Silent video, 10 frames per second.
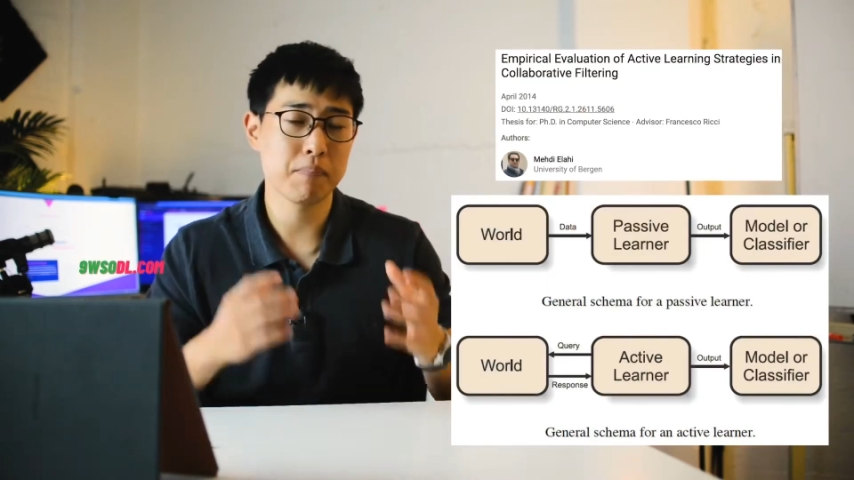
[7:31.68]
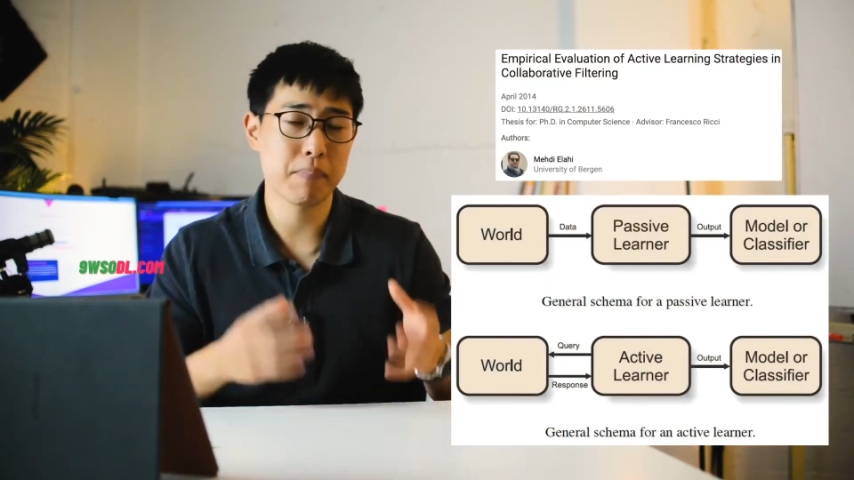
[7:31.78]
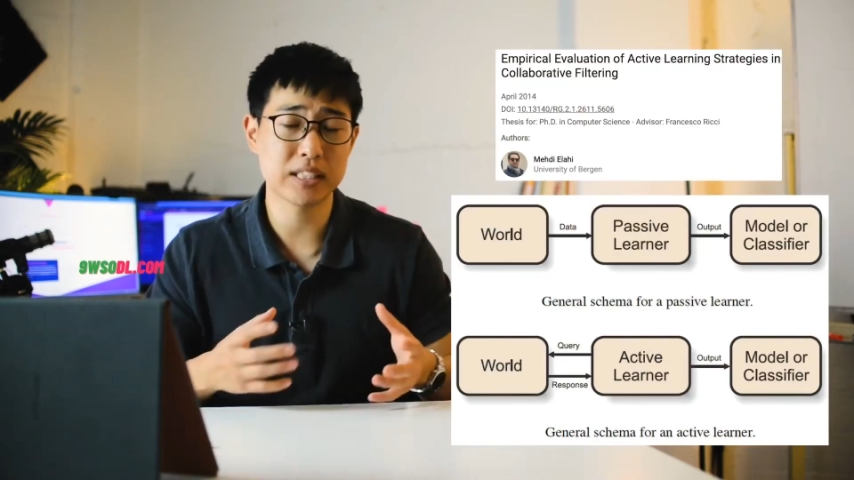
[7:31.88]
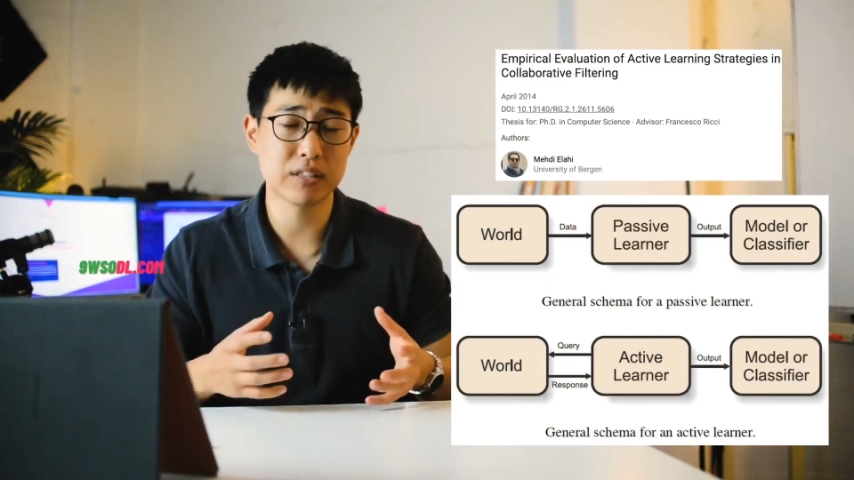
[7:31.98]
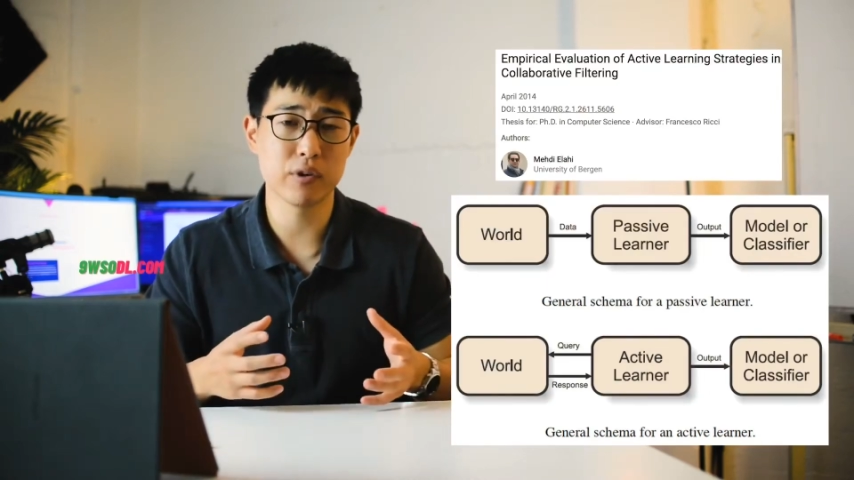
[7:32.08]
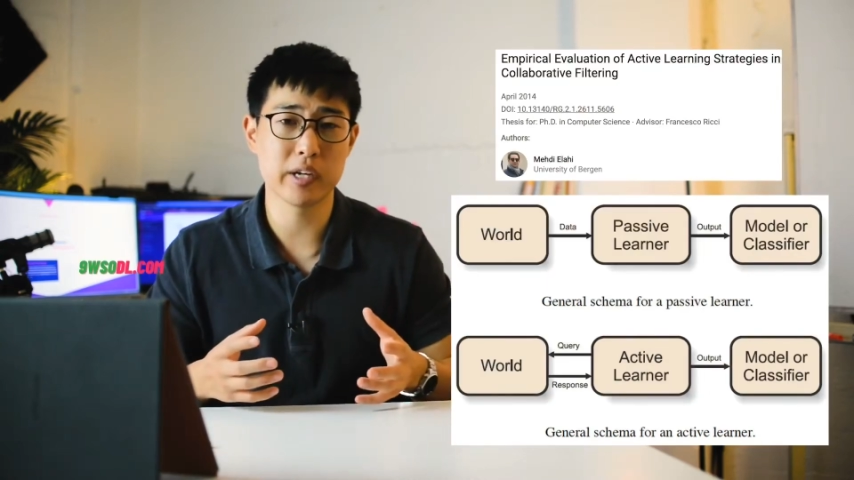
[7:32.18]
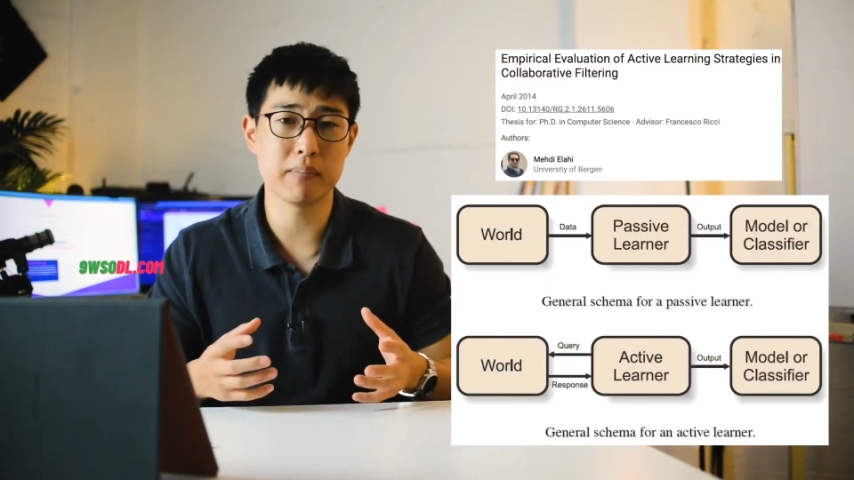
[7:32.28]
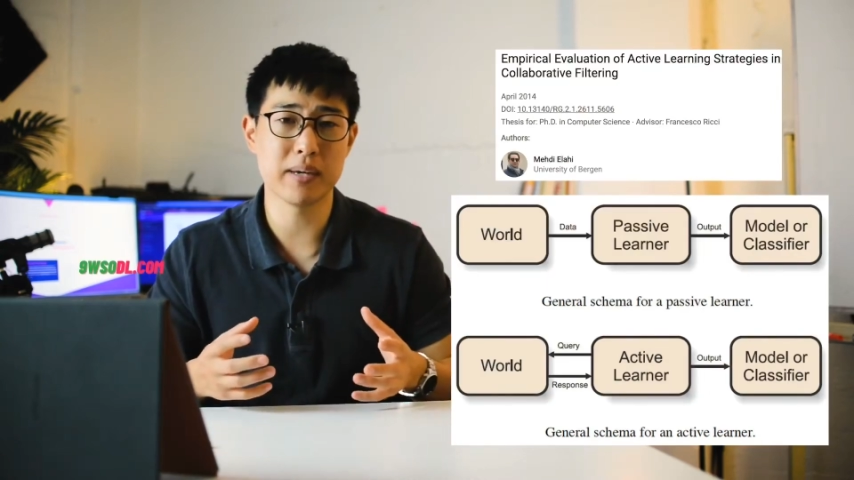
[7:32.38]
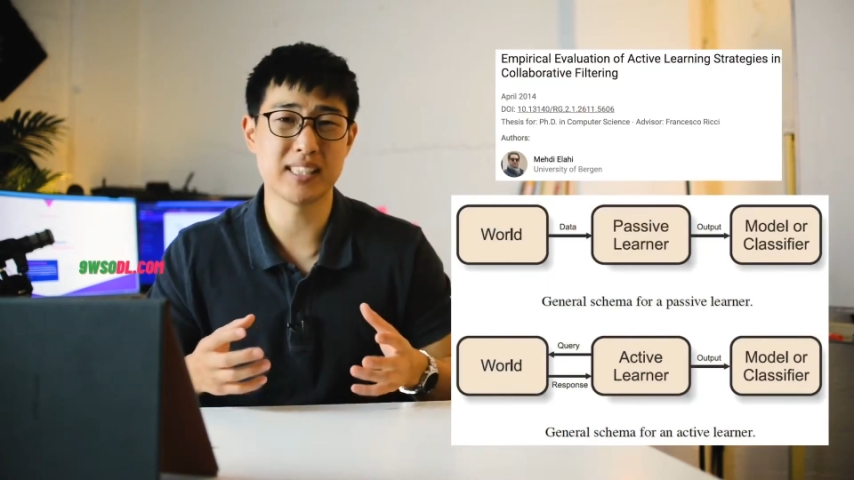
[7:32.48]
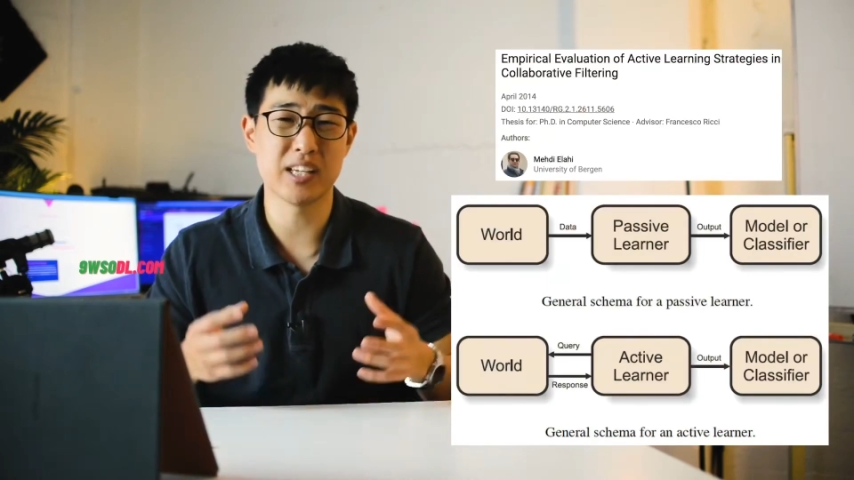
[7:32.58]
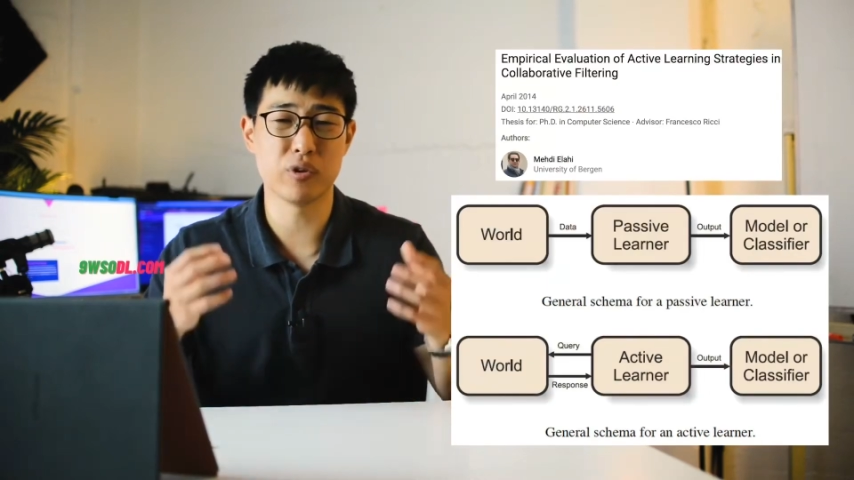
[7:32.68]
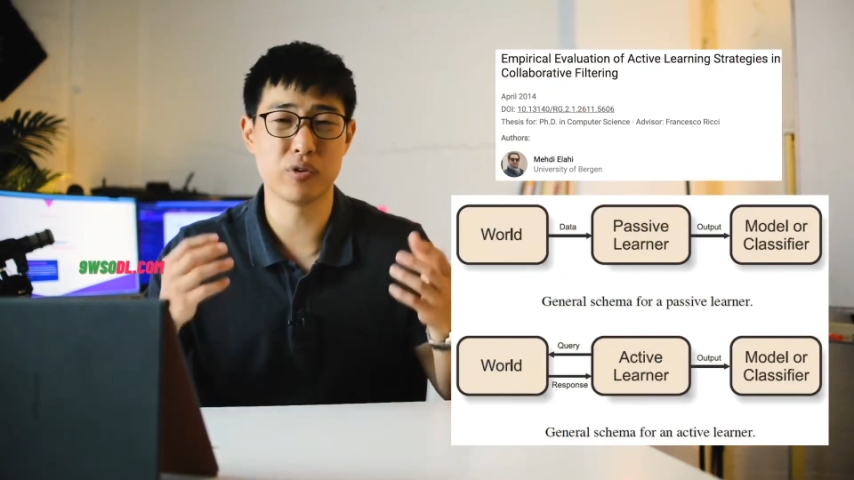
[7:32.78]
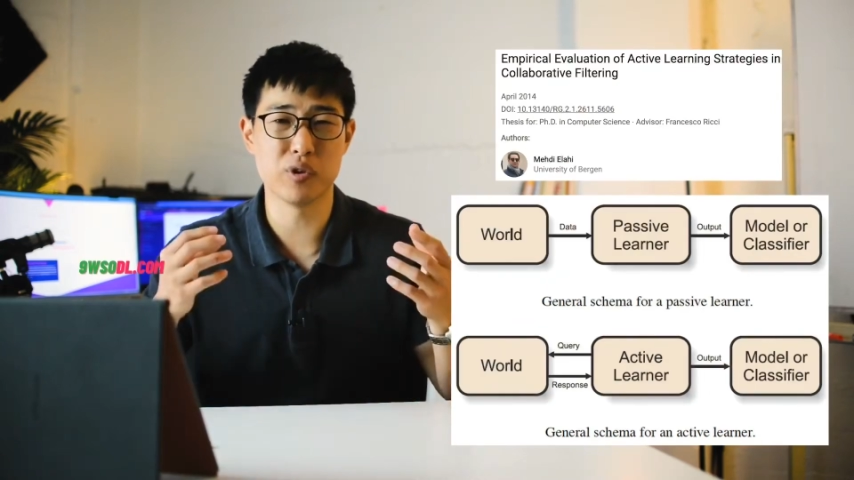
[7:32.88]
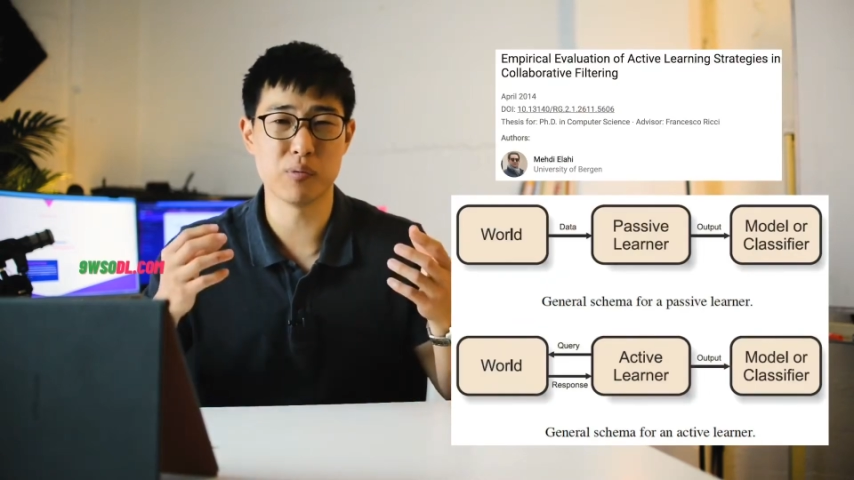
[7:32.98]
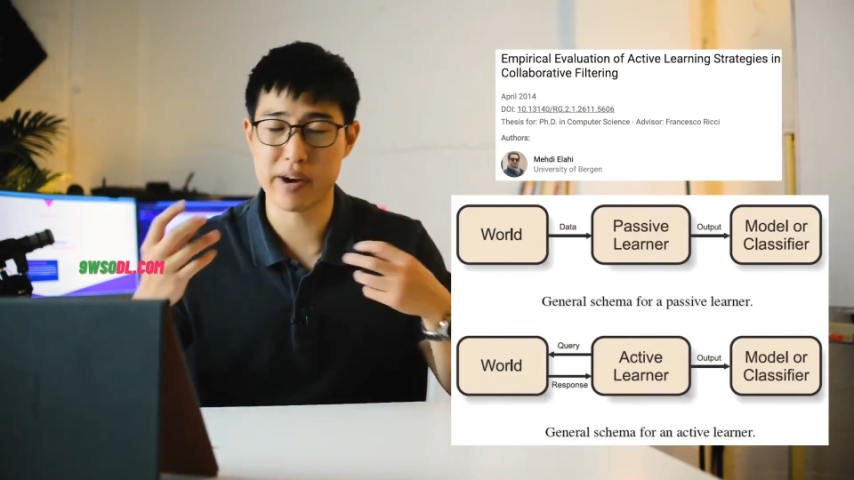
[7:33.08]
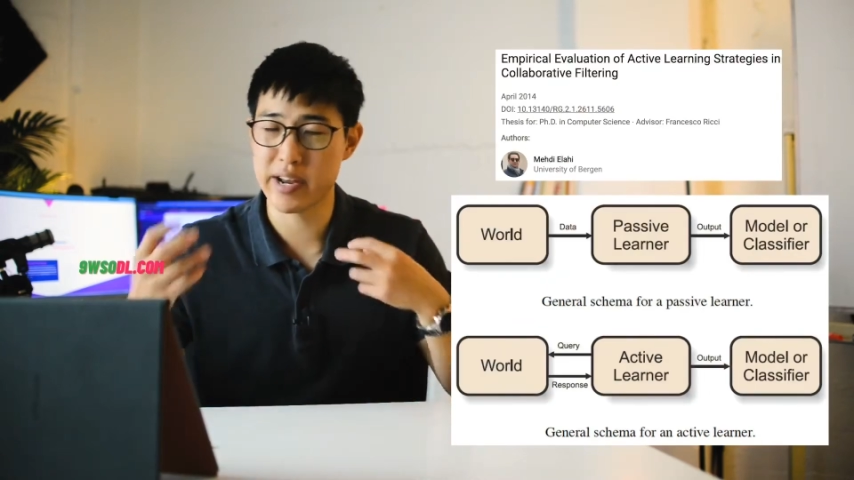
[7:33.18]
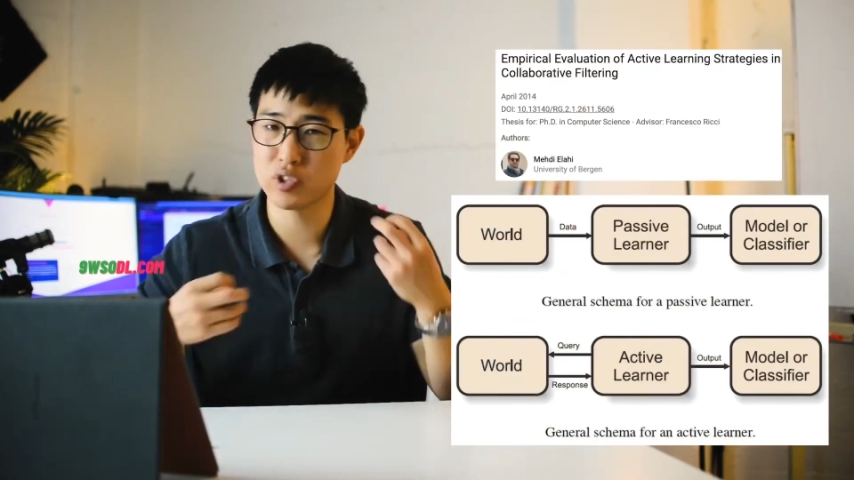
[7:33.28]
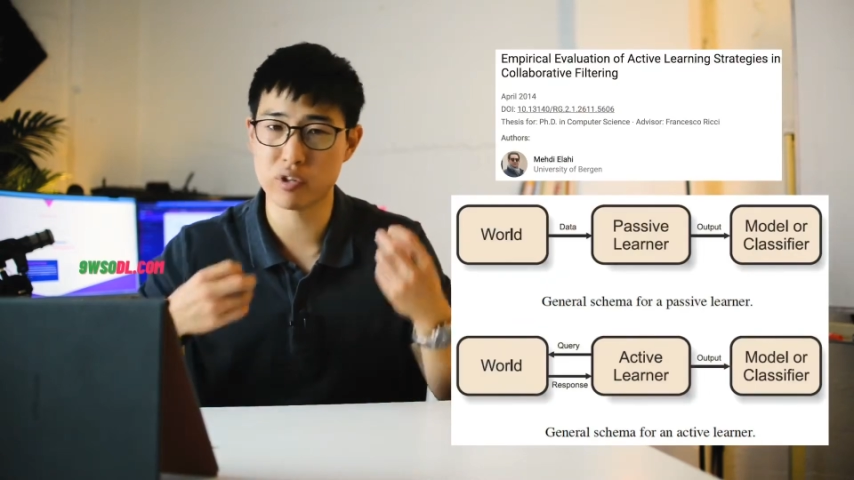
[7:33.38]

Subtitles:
Passive learning means that your brain